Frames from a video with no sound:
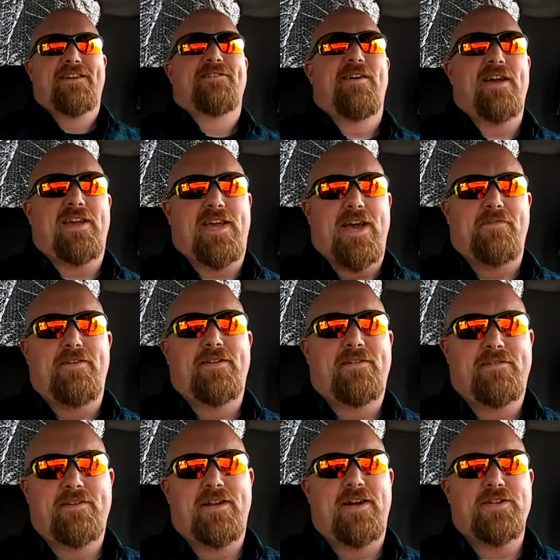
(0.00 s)
Right, Kevin?
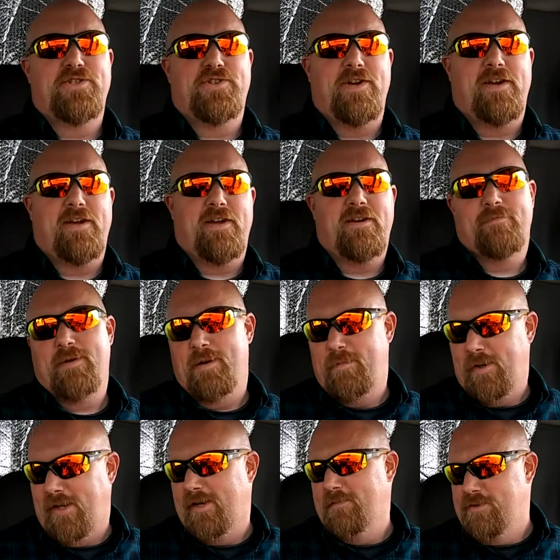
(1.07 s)
In Australia, not
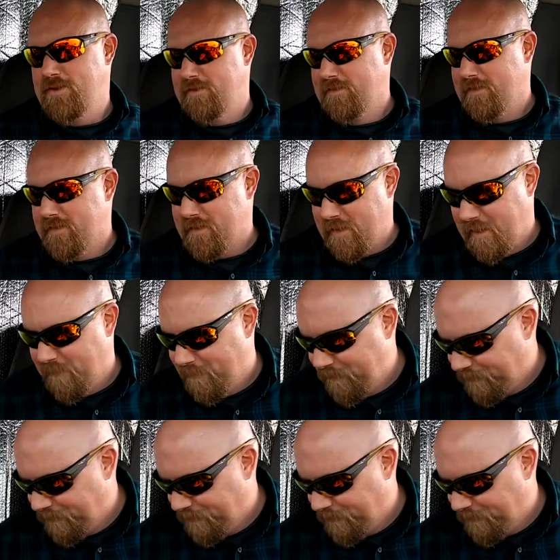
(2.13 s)
picking up shoes this time.